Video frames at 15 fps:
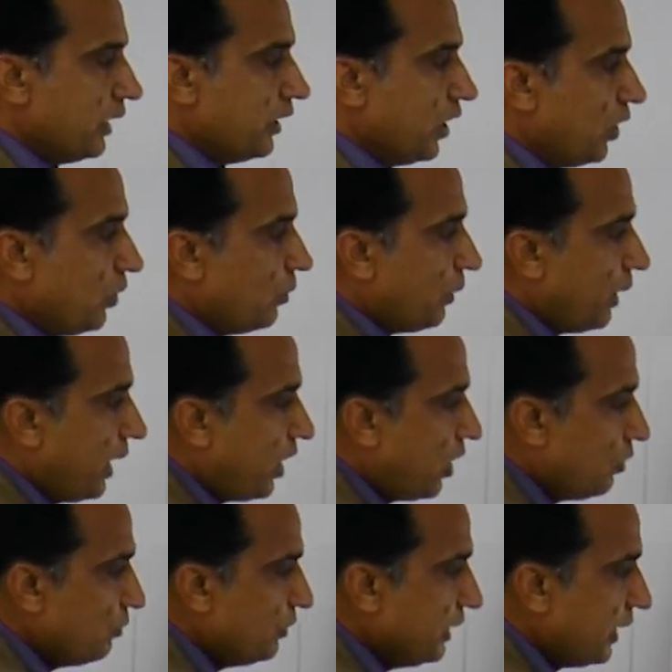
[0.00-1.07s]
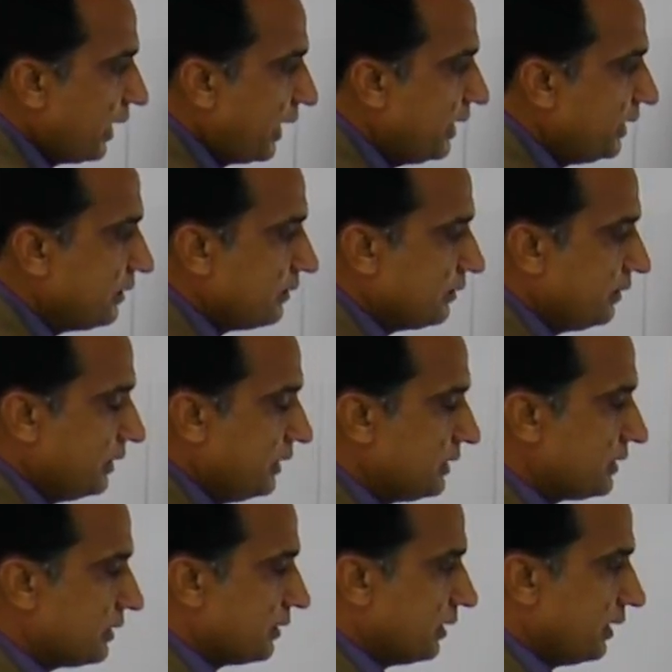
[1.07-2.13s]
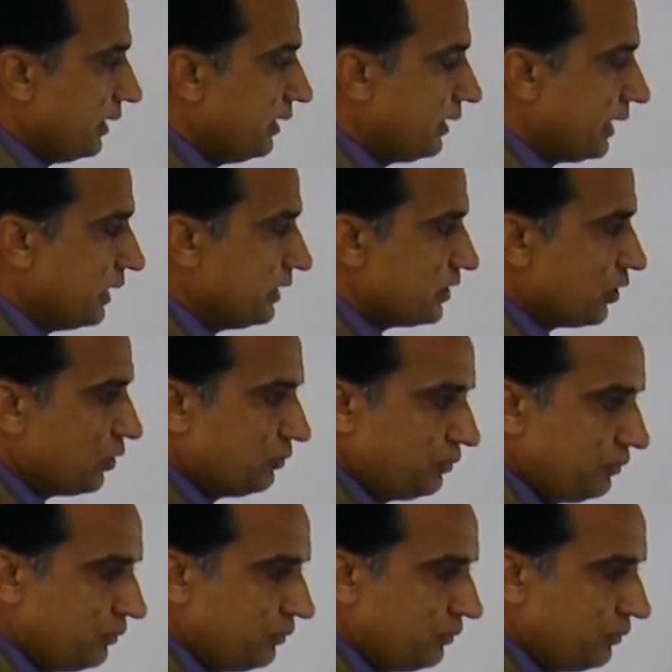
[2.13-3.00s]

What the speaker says: Now how we write this in case of,